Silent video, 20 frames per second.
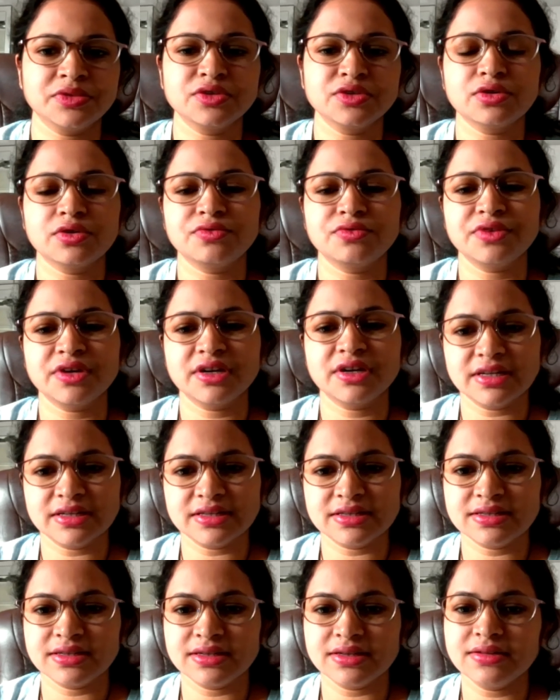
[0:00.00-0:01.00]
software
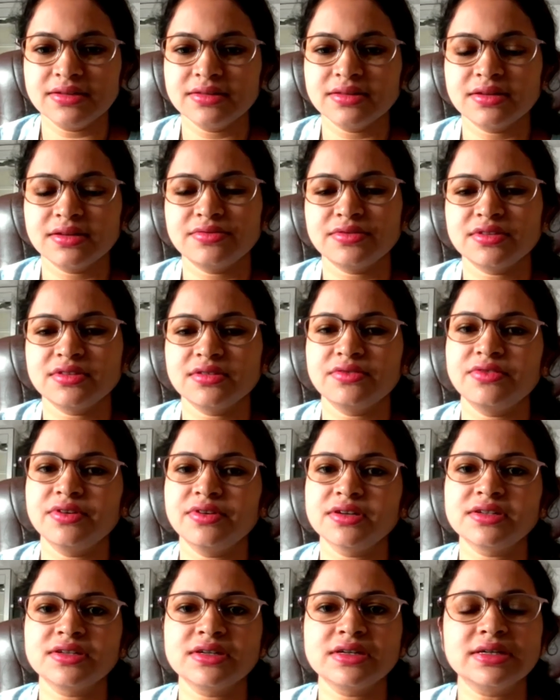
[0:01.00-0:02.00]
testing. That was the
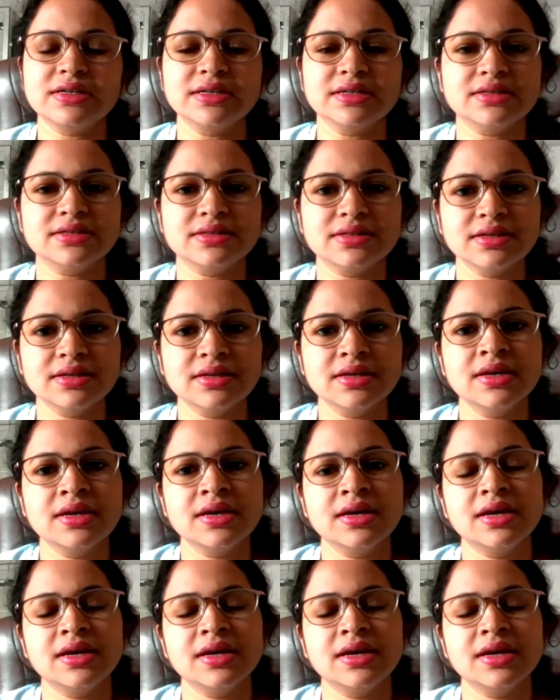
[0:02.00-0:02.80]
functional testing,